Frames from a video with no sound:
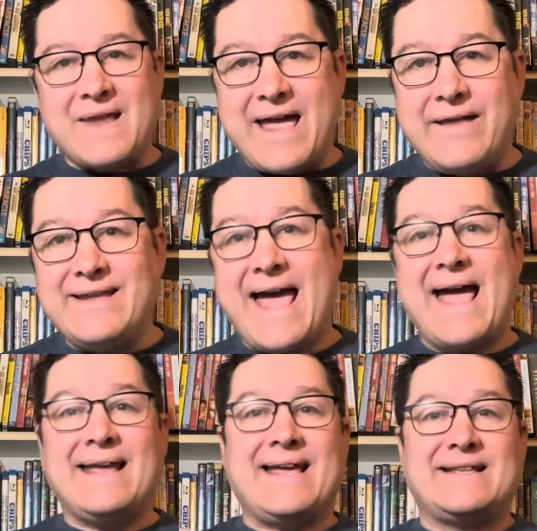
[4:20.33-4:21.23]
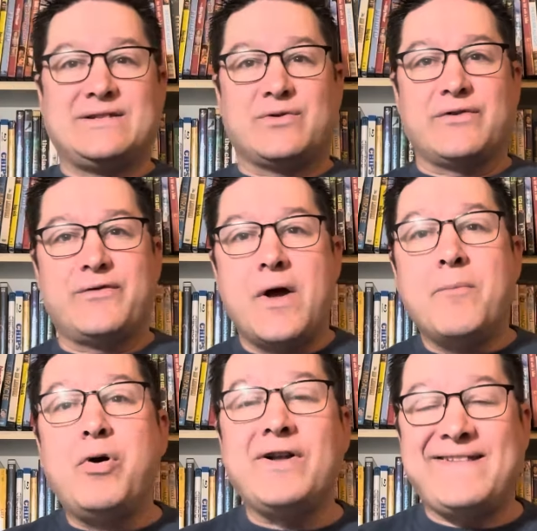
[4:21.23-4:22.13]
and gang get sort of
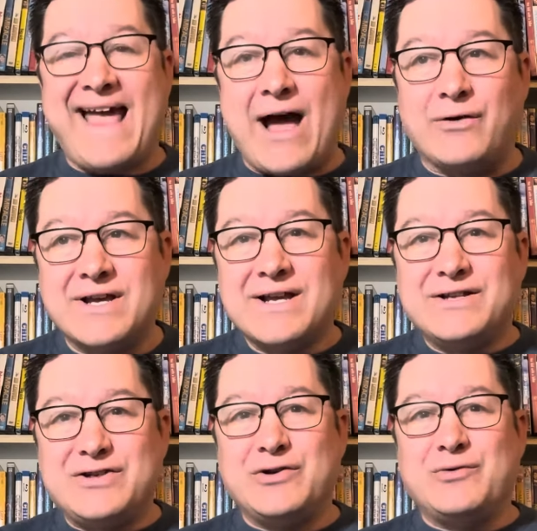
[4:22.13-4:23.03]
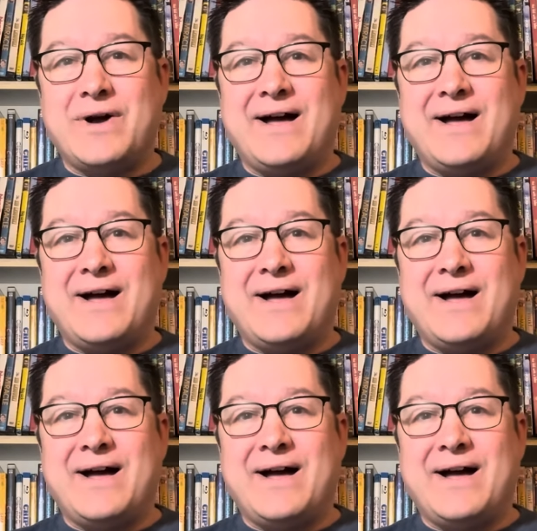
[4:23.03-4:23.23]
pushed out to